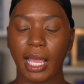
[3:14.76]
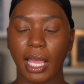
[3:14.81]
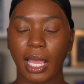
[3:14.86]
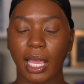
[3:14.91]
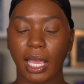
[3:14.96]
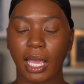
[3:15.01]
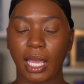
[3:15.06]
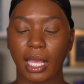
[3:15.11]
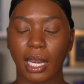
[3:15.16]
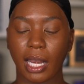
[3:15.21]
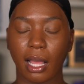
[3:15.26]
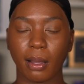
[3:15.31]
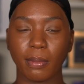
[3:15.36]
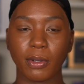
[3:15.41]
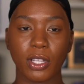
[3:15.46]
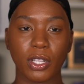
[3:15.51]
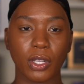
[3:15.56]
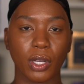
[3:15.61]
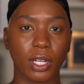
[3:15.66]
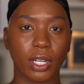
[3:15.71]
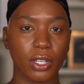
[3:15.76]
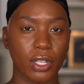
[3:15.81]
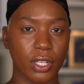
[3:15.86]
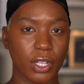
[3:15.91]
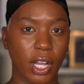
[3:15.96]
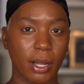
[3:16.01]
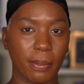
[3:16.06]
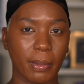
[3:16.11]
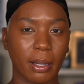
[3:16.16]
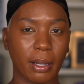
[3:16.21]
and I'm just gonna
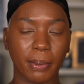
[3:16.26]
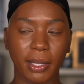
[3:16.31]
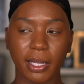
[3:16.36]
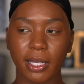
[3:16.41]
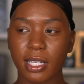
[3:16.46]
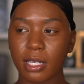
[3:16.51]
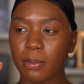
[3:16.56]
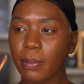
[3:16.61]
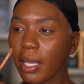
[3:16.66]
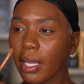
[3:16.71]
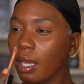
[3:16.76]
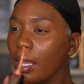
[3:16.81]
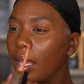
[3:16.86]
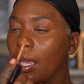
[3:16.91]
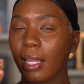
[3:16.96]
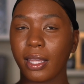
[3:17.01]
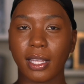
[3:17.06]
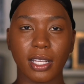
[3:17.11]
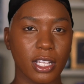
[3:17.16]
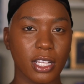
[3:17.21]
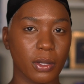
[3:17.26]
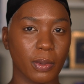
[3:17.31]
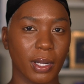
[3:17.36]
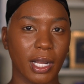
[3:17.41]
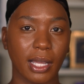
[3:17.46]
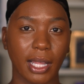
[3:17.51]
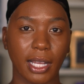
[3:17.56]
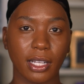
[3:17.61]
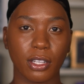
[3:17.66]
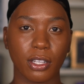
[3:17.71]
start my placement. This is what
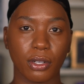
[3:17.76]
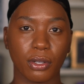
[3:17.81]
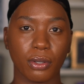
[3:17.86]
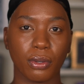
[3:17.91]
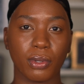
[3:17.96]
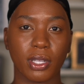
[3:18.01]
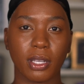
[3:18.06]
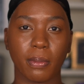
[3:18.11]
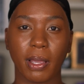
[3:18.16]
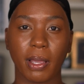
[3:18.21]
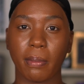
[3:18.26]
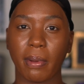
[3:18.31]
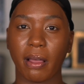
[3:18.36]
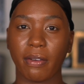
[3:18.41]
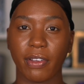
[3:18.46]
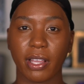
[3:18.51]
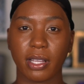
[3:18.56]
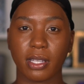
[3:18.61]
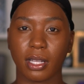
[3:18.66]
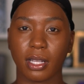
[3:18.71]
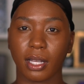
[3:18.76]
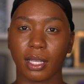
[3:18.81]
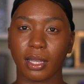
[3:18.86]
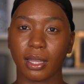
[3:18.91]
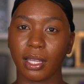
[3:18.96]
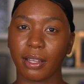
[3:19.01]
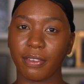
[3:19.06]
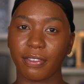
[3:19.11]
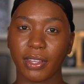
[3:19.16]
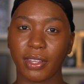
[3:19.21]
I like to do to make my face look
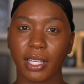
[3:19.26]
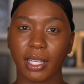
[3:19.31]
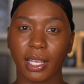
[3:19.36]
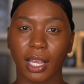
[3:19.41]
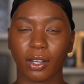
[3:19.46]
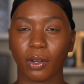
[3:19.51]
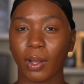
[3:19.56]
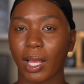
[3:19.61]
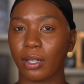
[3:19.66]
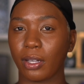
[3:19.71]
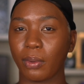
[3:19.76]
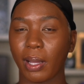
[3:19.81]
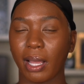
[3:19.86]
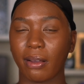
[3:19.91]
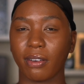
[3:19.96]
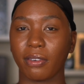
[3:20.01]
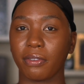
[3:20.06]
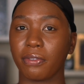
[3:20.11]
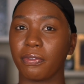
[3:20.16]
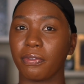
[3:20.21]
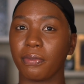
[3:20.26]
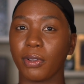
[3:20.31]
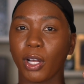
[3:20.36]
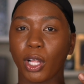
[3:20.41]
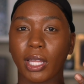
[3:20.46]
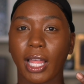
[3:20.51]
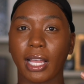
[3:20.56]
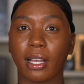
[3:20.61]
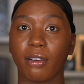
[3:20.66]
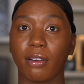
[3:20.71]
lifted. Y'all know I do have
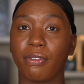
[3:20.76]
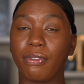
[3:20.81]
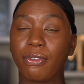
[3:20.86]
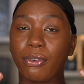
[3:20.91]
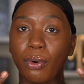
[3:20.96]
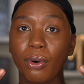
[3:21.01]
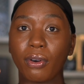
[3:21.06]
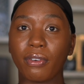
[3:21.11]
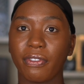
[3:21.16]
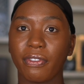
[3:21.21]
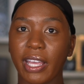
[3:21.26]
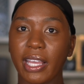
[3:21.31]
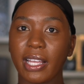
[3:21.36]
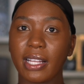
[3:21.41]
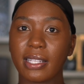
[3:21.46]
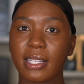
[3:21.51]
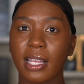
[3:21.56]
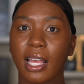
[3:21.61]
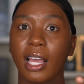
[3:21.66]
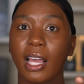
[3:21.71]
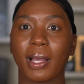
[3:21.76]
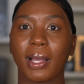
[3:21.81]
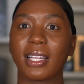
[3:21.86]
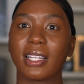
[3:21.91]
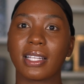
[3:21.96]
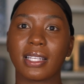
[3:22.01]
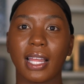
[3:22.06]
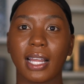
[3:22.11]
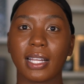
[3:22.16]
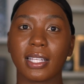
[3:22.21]
like a full face, so I
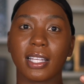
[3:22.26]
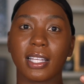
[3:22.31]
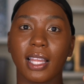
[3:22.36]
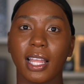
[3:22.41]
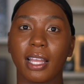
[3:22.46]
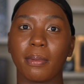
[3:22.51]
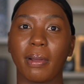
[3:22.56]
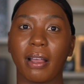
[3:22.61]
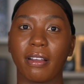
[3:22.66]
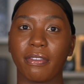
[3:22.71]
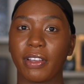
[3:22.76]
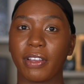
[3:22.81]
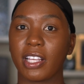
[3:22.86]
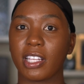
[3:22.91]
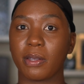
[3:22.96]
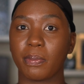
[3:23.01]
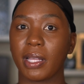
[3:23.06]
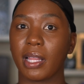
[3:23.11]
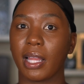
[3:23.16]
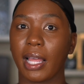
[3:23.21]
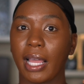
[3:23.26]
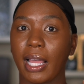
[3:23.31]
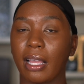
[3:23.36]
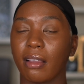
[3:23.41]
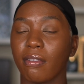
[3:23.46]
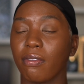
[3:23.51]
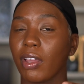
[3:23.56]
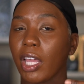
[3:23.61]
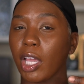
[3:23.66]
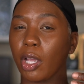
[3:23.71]
just like to let my face be like
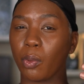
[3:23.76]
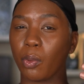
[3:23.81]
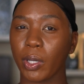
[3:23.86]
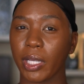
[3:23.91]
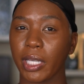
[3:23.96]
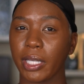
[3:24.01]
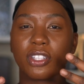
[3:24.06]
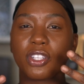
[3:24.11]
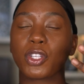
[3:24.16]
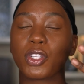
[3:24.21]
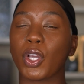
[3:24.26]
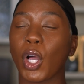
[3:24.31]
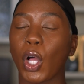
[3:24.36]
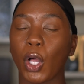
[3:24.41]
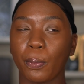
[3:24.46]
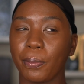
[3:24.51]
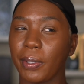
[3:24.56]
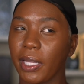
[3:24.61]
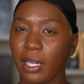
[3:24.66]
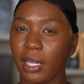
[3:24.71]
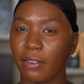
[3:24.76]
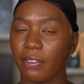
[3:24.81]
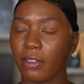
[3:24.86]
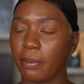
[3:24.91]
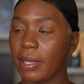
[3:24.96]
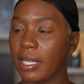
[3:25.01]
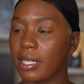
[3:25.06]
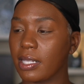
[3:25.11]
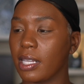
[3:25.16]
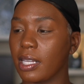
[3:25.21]
very sculpted, if it
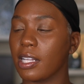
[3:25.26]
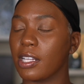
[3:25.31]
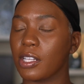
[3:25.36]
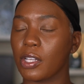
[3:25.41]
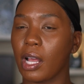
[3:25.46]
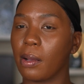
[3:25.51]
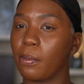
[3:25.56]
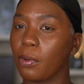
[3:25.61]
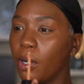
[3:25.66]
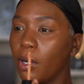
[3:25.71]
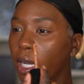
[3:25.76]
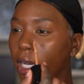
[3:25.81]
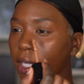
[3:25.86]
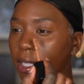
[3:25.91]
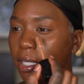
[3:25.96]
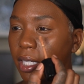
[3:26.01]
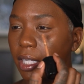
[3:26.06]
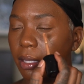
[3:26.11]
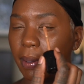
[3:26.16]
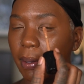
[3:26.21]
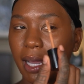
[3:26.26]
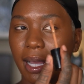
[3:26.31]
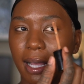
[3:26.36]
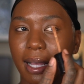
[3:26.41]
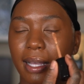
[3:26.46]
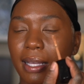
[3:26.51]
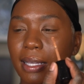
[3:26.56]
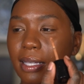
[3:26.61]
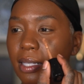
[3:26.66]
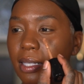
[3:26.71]
makes sense. So I'm going underneath my
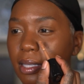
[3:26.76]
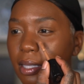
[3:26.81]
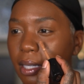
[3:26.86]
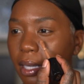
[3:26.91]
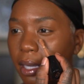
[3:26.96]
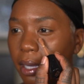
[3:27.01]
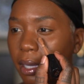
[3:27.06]
eyes.